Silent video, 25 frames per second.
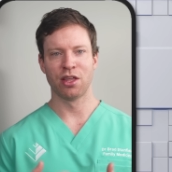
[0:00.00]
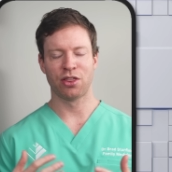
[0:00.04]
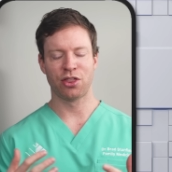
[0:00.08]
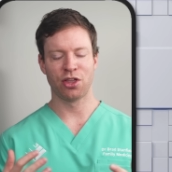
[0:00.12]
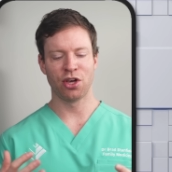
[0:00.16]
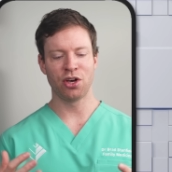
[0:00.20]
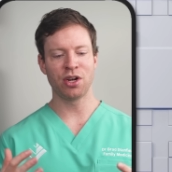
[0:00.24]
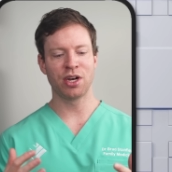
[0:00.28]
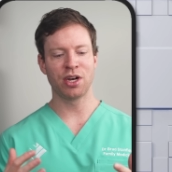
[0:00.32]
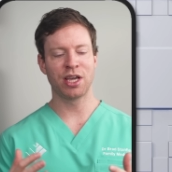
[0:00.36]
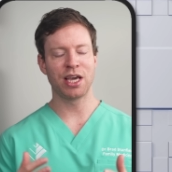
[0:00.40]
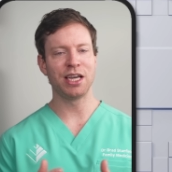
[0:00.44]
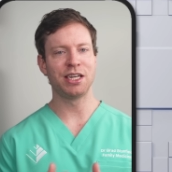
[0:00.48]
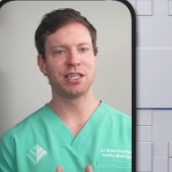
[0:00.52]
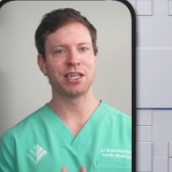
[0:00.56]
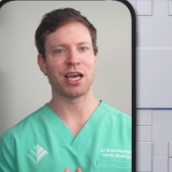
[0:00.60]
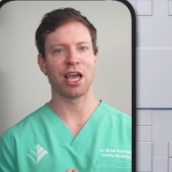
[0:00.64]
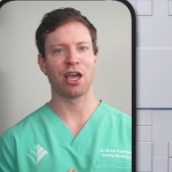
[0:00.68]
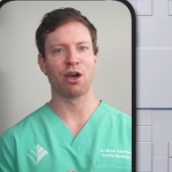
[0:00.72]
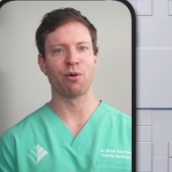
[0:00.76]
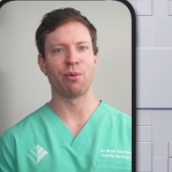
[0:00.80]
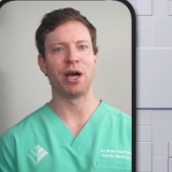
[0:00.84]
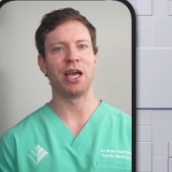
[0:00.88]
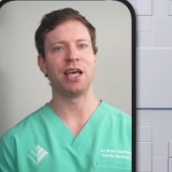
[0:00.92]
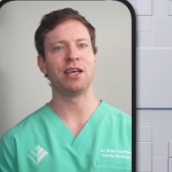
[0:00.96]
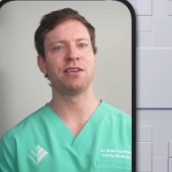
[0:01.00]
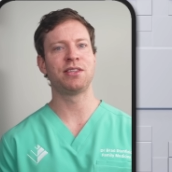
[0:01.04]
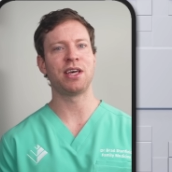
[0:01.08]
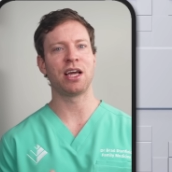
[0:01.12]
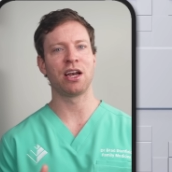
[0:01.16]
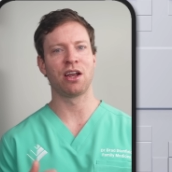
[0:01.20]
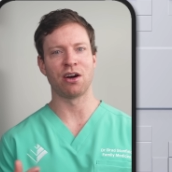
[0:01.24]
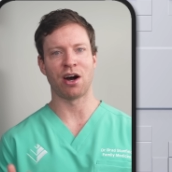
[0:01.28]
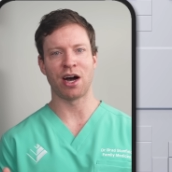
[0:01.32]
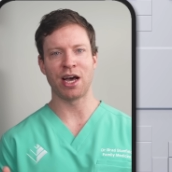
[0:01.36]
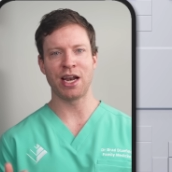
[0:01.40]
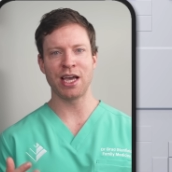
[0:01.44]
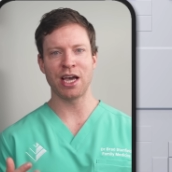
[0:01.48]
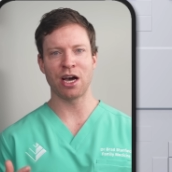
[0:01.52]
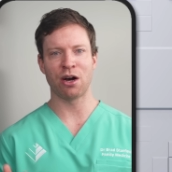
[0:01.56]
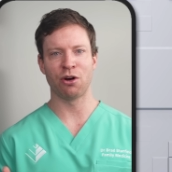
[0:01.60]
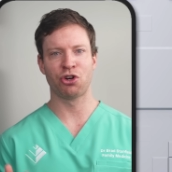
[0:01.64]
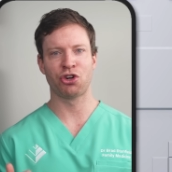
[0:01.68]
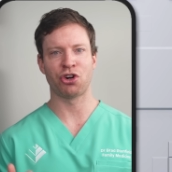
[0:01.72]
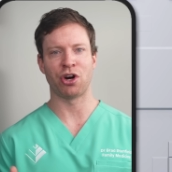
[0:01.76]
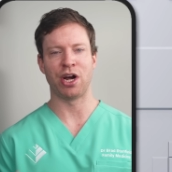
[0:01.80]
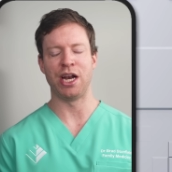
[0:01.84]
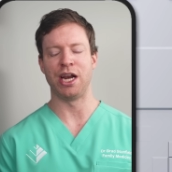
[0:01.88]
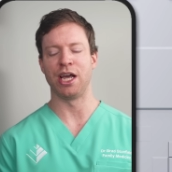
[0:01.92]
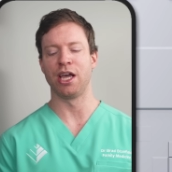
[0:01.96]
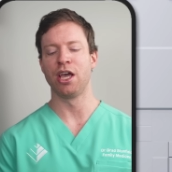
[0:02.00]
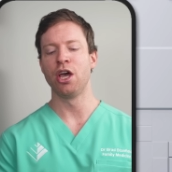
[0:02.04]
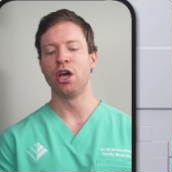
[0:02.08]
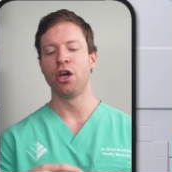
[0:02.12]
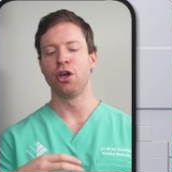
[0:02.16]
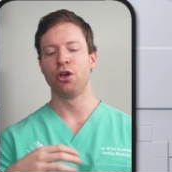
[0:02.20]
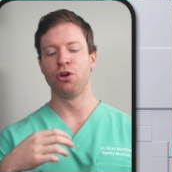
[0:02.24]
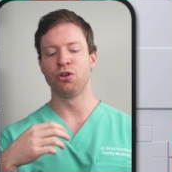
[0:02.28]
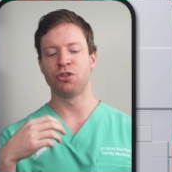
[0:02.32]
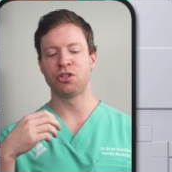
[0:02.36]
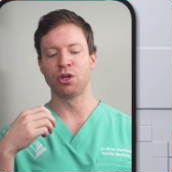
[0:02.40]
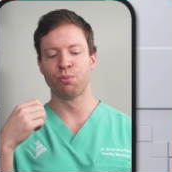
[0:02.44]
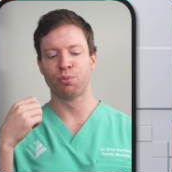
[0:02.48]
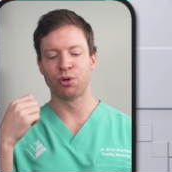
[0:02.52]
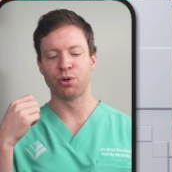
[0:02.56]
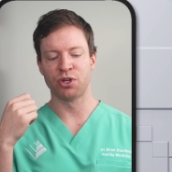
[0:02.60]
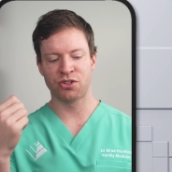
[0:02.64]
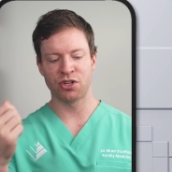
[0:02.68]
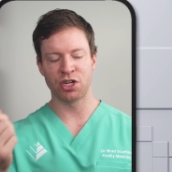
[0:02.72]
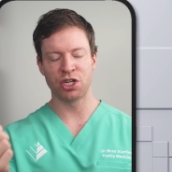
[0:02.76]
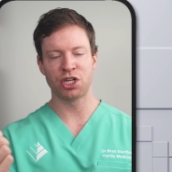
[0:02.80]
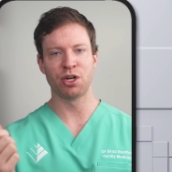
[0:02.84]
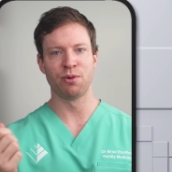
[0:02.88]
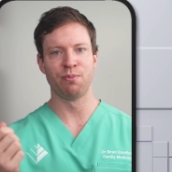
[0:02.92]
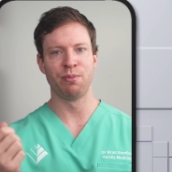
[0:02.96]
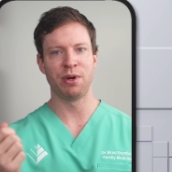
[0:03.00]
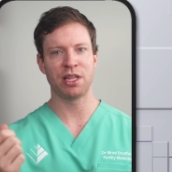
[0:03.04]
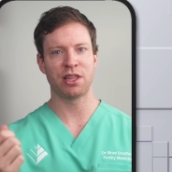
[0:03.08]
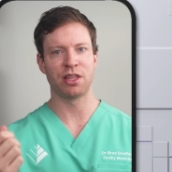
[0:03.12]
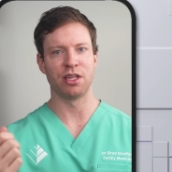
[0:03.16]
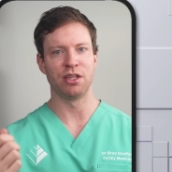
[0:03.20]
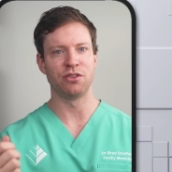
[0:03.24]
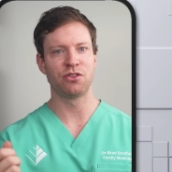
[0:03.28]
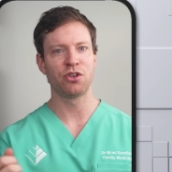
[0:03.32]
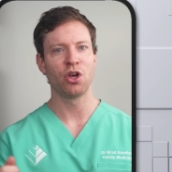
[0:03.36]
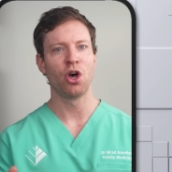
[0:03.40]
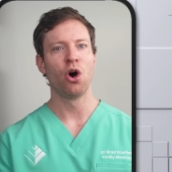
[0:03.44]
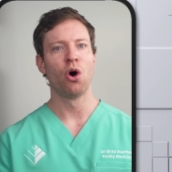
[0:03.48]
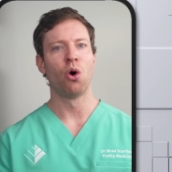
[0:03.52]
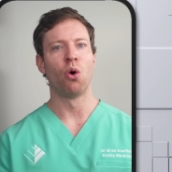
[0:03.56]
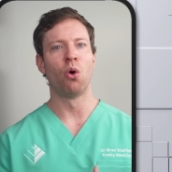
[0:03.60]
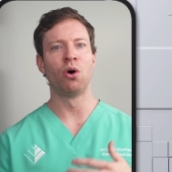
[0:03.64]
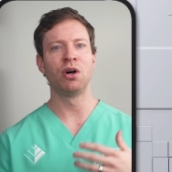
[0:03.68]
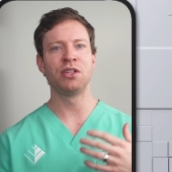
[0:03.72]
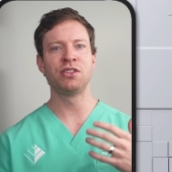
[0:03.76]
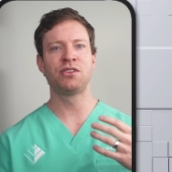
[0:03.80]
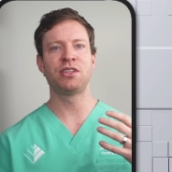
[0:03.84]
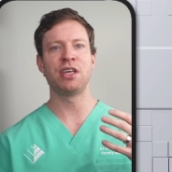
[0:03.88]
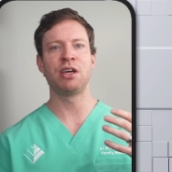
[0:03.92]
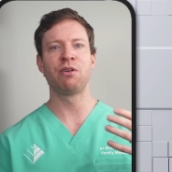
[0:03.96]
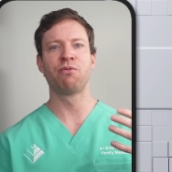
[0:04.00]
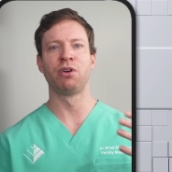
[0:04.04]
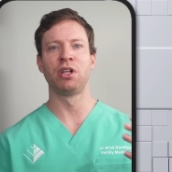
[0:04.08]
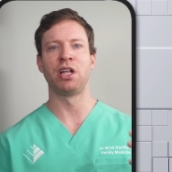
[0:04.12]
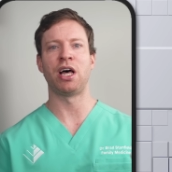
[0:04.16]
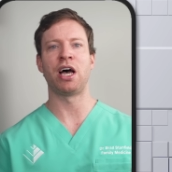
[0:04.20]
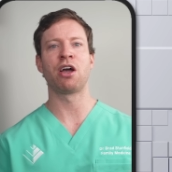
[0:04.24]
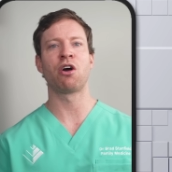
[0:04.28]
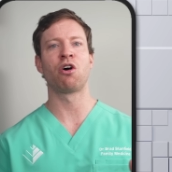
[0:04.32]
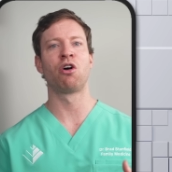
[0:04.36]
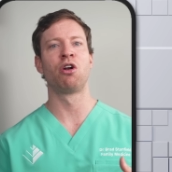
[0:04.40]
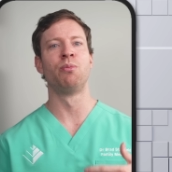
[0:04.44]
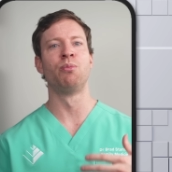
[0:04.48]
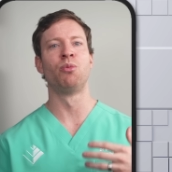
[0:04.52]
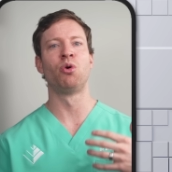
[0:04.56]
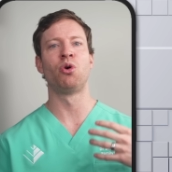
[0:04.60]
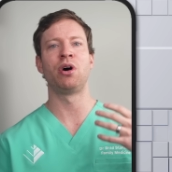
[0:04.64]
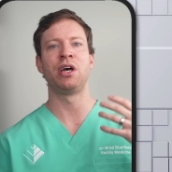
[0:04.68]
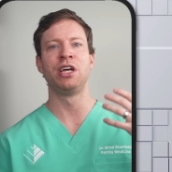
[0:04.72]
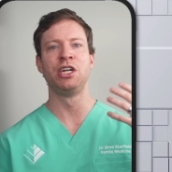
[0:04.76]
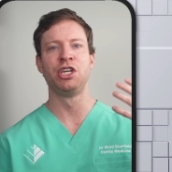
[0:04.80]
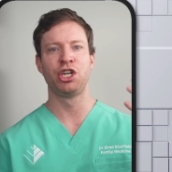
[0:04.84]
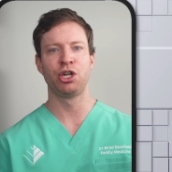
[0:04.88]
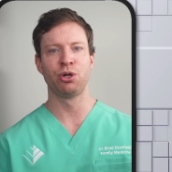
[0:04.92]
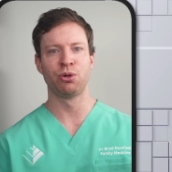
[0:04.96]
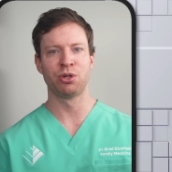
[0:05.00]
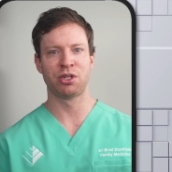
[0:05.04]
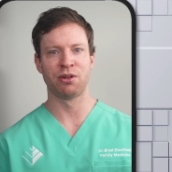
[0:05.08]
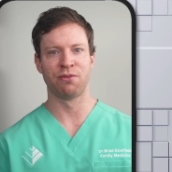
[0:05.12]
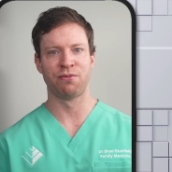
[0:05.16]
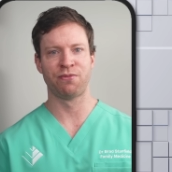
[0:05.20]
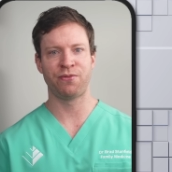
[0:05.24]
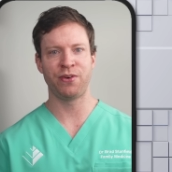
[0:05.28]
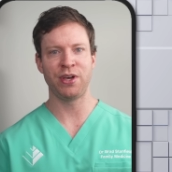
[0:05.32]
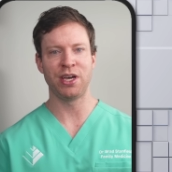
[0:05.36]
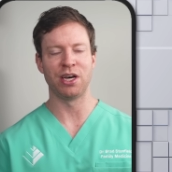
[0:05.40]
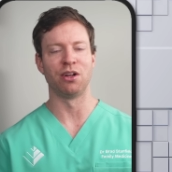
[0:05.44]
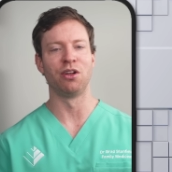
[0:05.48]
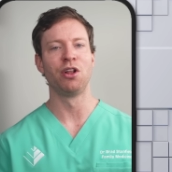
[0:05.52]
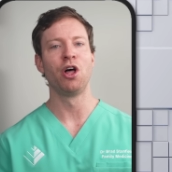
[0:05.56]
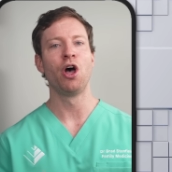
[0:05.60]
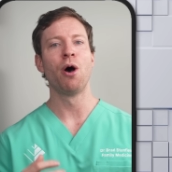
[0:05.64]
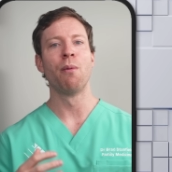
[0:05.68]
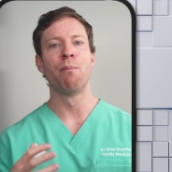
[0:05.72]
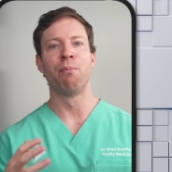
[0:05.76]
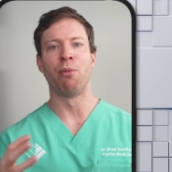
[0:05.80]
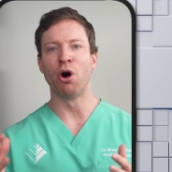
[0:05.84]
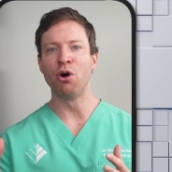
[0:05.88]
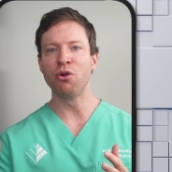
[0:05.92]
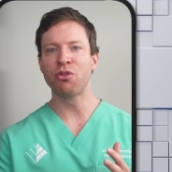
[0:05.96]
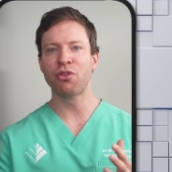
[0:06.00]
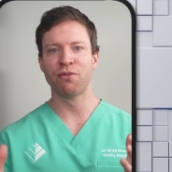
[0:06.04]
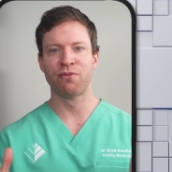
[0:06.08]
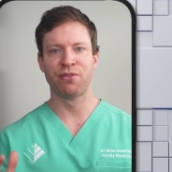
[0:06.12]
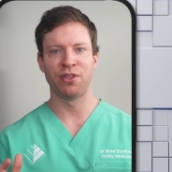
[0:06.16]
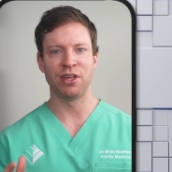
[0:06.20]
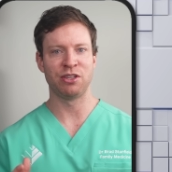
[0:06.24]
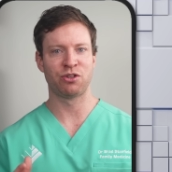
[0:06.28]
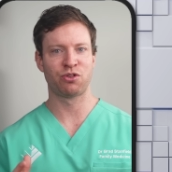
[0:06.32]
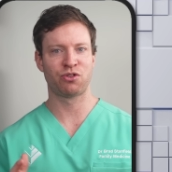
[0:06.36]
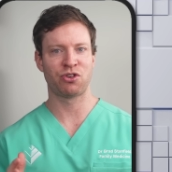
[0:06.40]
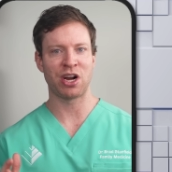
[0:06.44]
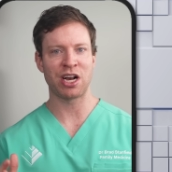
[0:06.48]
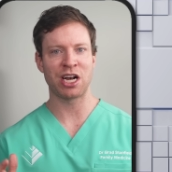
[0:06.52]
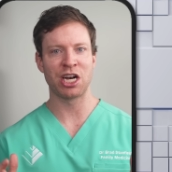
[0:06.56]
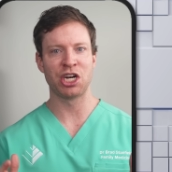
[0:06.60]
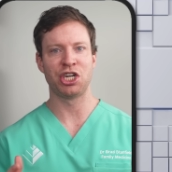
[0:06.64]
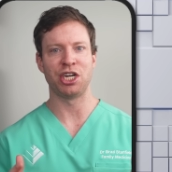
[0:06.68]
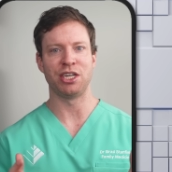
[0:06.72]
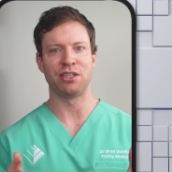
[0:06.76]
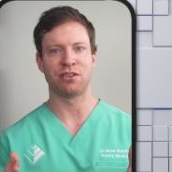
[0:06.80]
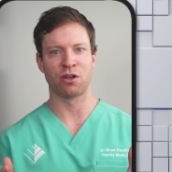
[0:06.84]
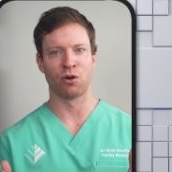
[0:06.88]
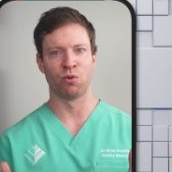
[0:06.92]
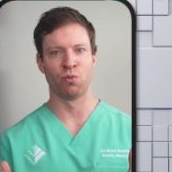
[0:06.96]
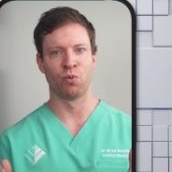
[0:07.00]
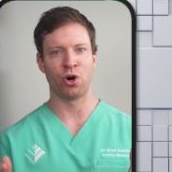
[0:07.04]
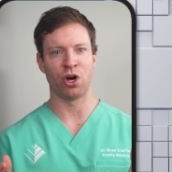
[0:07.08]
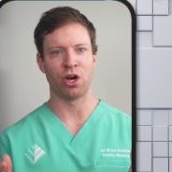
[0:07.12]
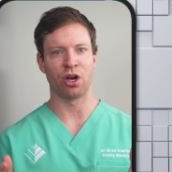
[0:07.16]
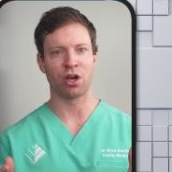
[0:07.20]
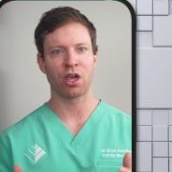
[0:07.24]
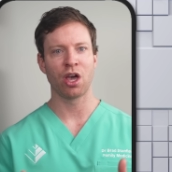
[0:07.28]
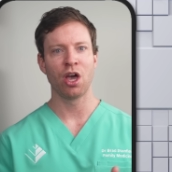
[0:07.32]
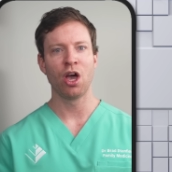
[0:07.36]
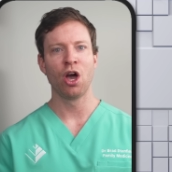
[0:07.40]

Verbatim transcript: The third key takeaway is that guiding our training using precision methods or instead relying on a more intuitive feel, both of these strategies can work.